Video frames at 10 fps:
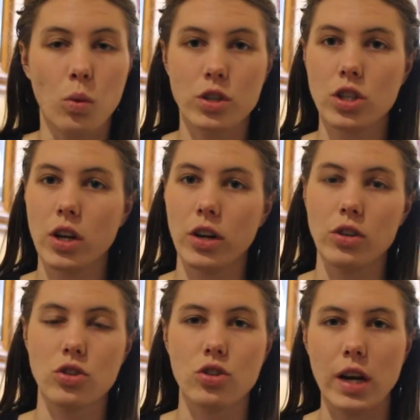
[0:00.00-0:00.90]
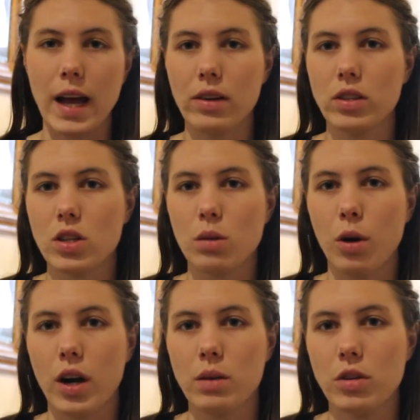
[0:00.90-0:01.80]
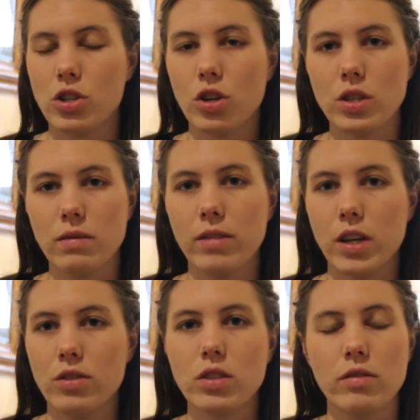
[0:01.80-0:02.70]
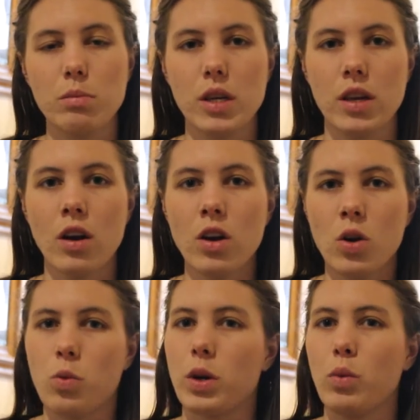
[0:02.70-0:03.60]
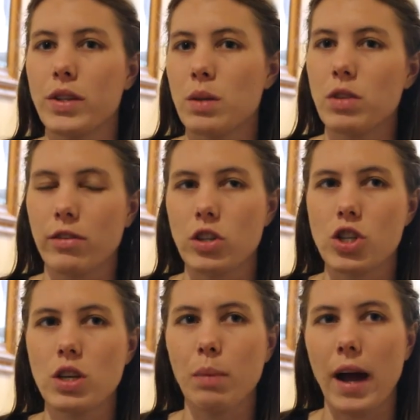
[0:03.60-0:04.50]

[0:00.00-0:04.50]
We're just going to go straight out into the barn. I'm going to show you some videos of me working with some different sheep.